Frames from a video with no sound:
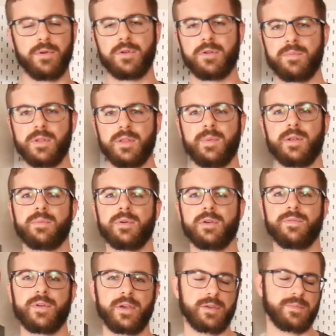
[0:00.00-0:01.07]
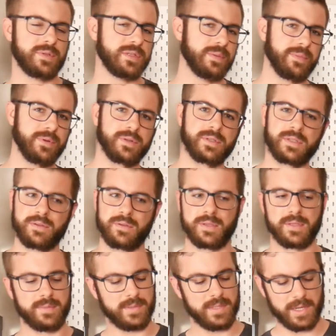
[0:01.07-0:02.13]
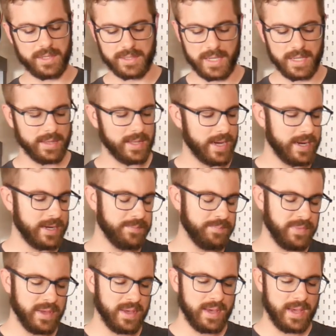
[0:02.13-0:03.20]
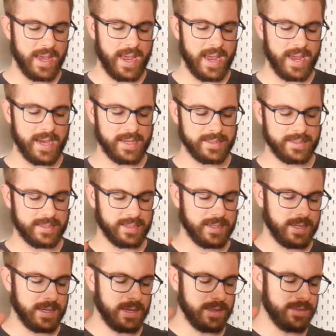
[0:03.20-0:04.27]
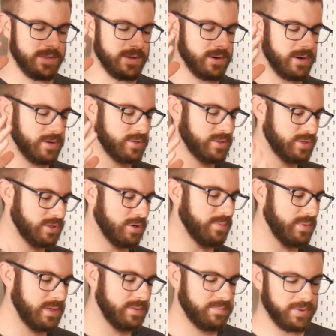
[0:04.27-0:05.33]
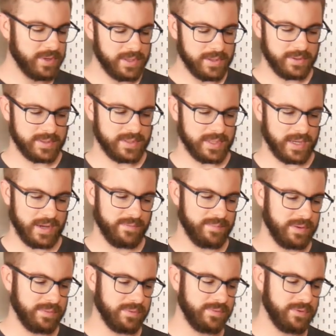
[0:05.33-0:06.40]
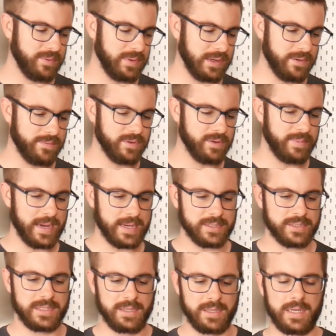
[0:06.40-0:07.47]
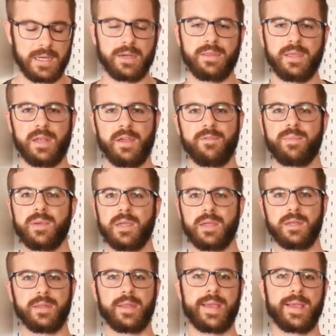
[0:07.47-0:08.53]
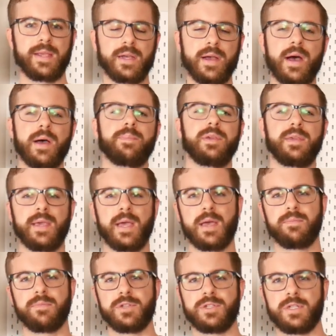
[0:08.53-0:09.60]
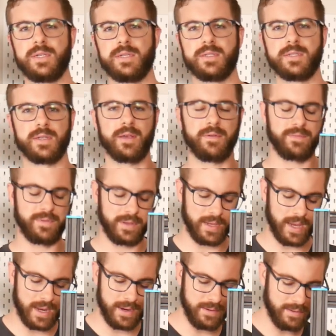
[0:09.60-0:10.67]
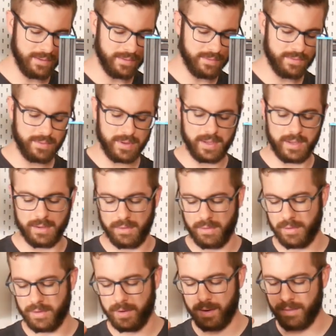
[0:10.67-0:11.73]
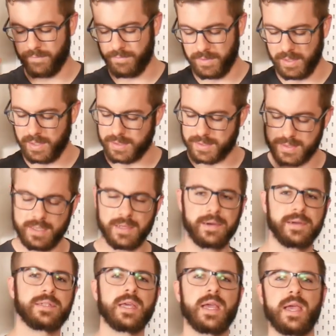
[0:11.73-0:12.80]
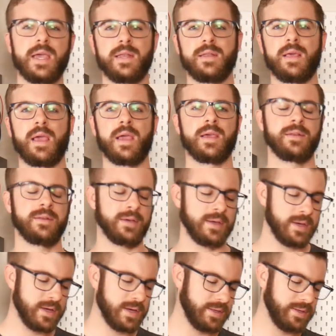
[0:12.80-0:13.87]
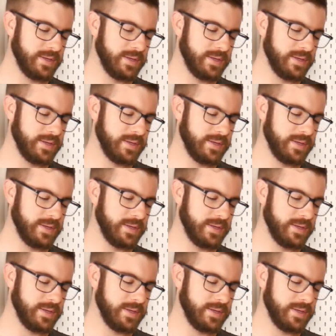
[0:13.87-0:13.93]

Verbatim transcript: 400 millimeter build volume, similar to the CR10 line. And there are so many printers that I've been reviewing over the past year here that have been like copycat machines of the Ender 3 or of the CR10. And